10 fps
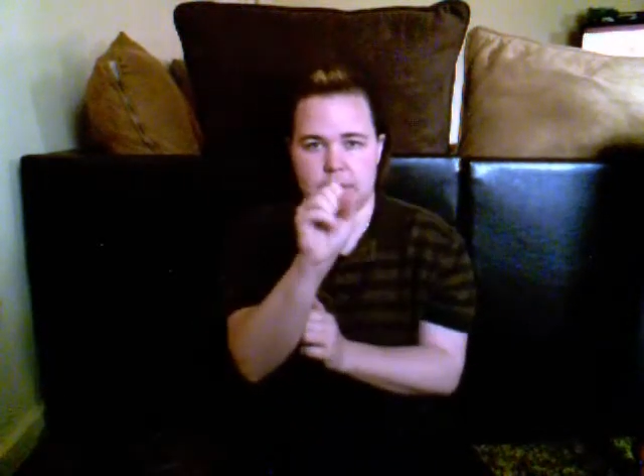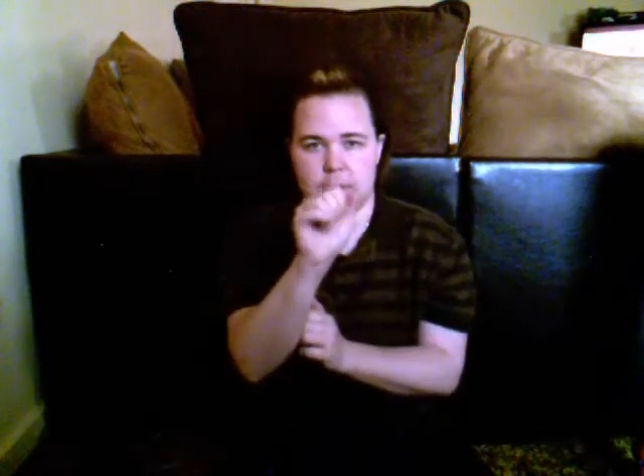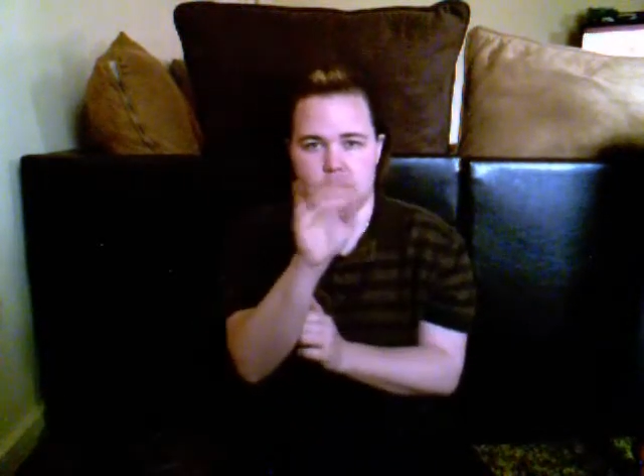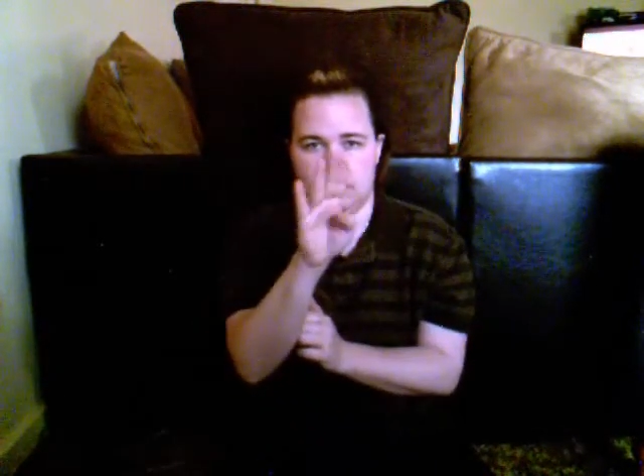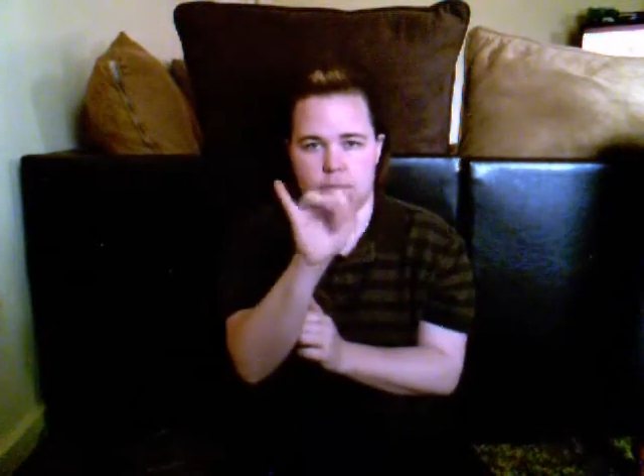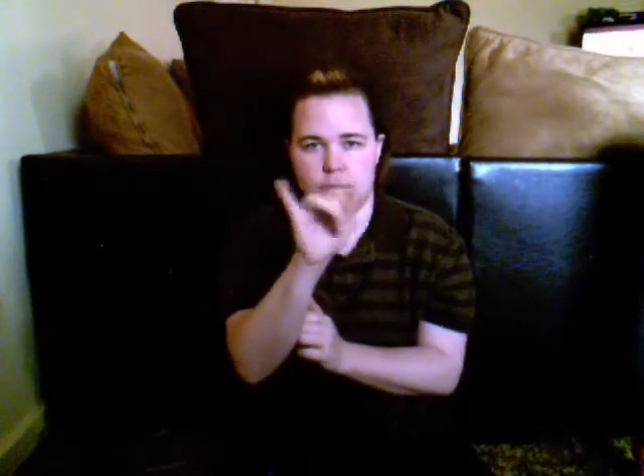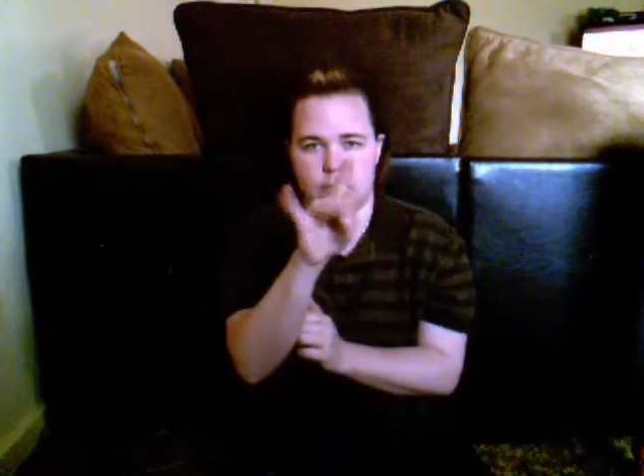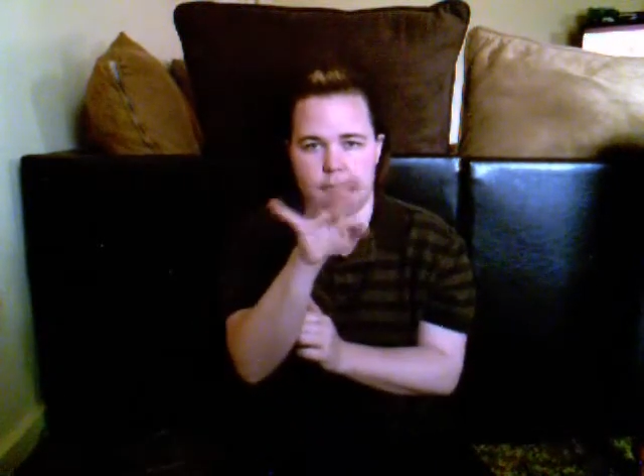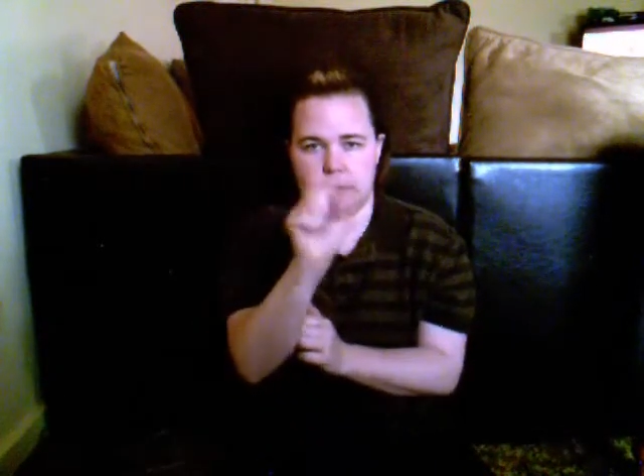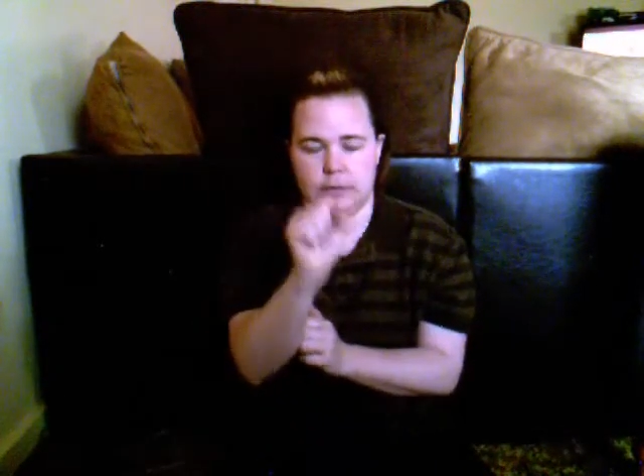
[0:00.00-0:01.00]
Some of the
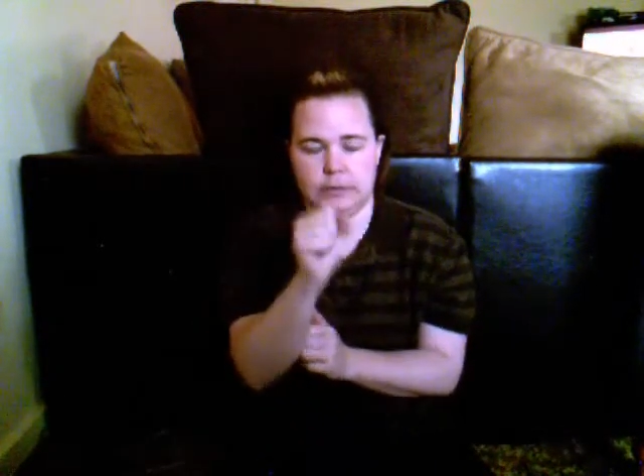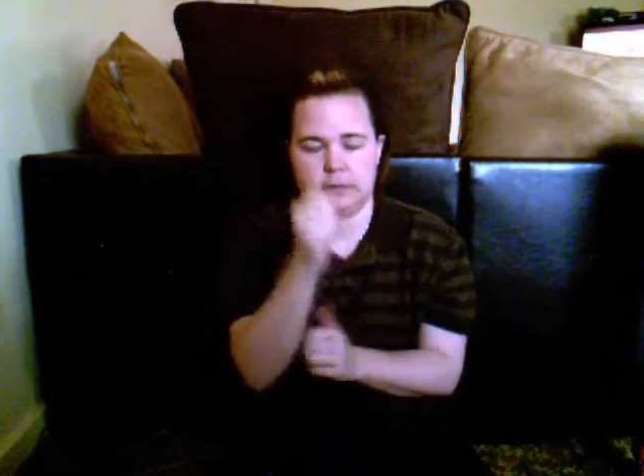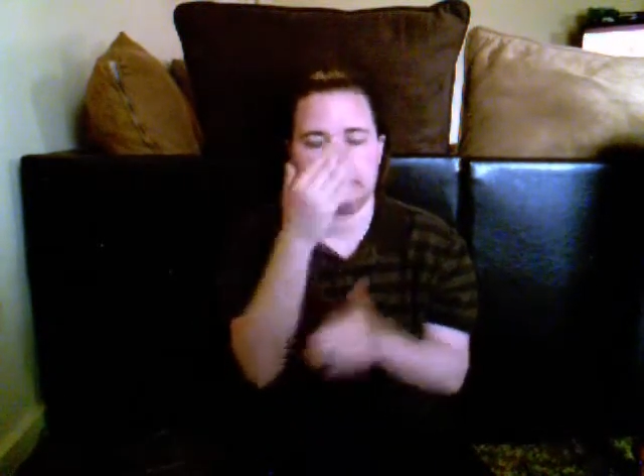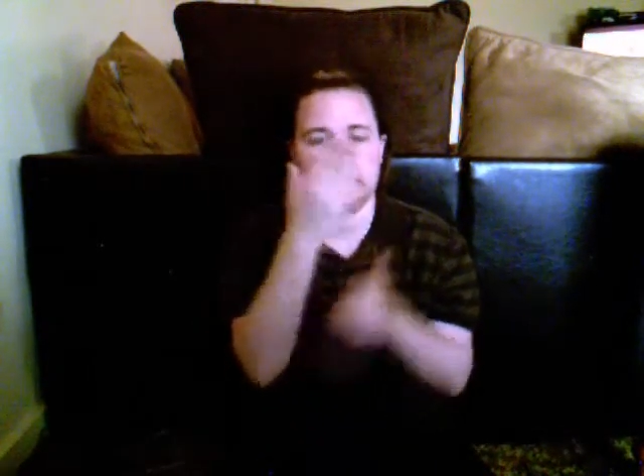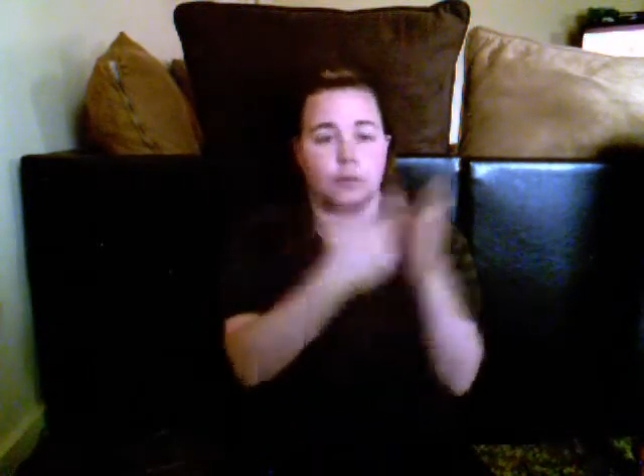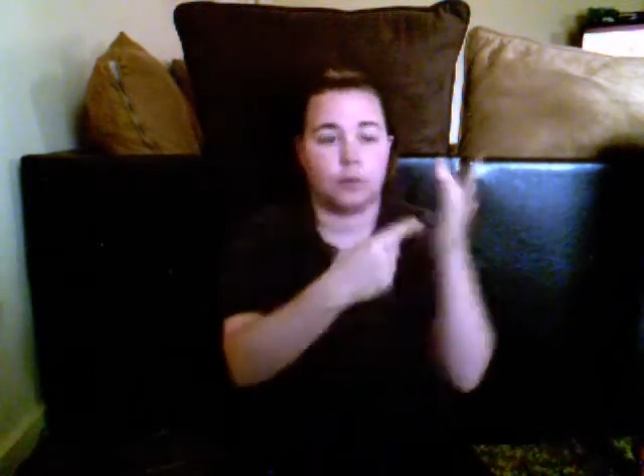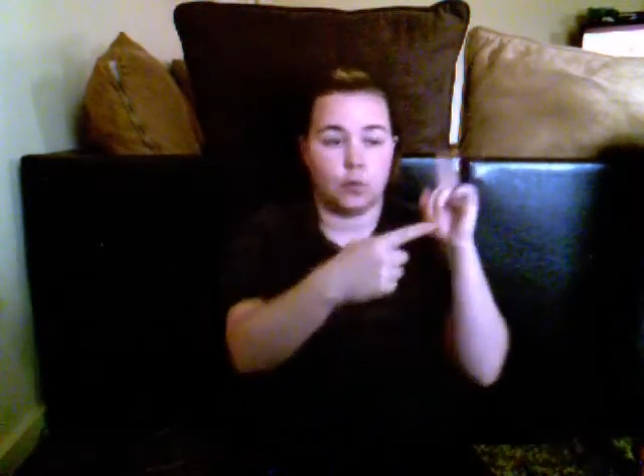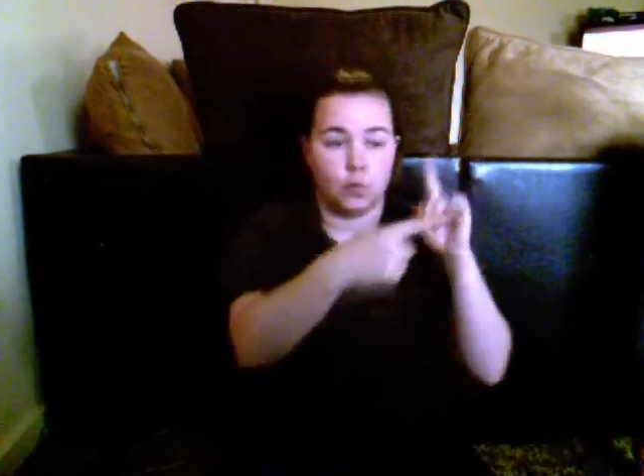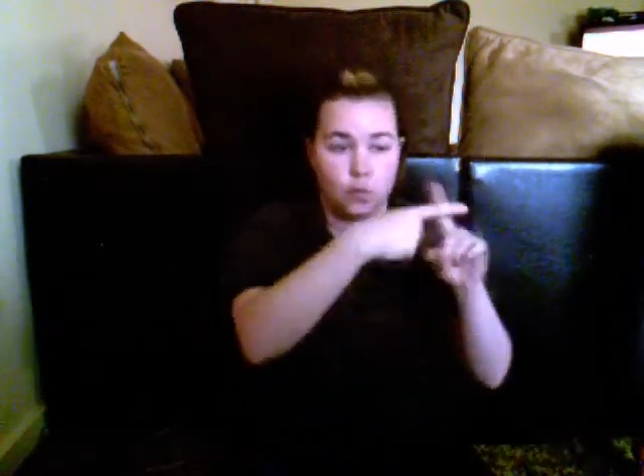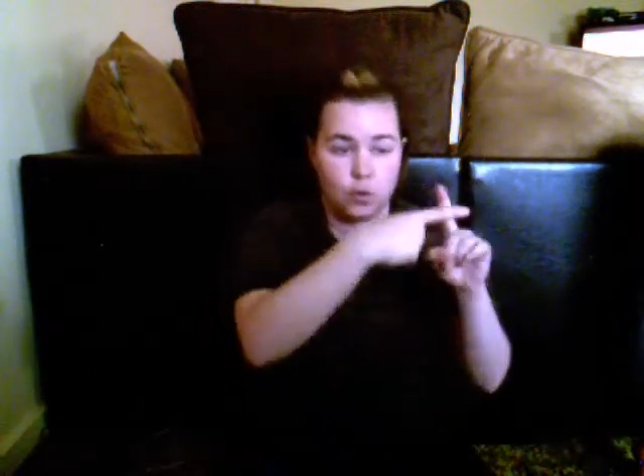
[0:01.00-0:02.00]
pros are as
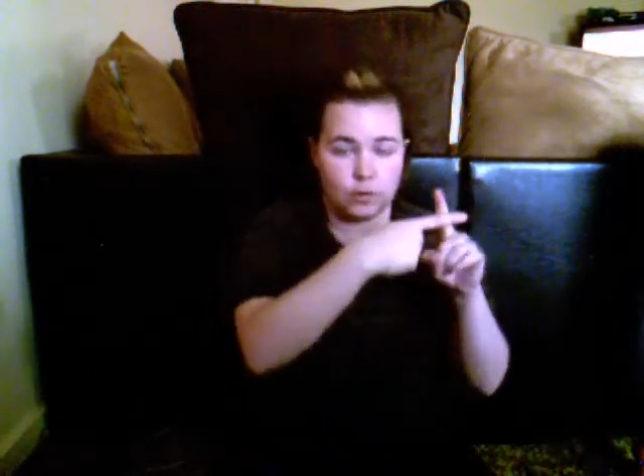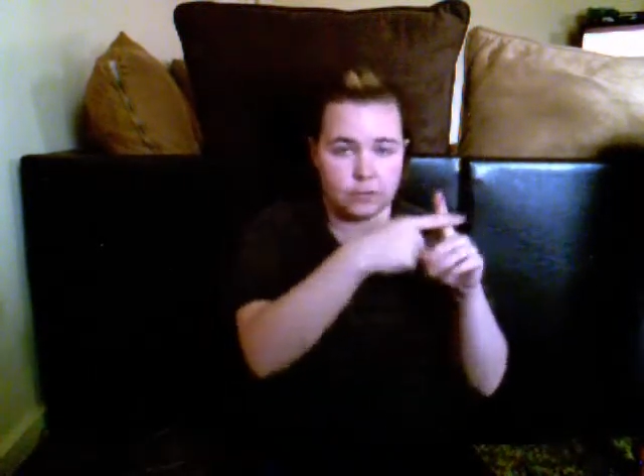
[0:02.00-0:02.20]
follows.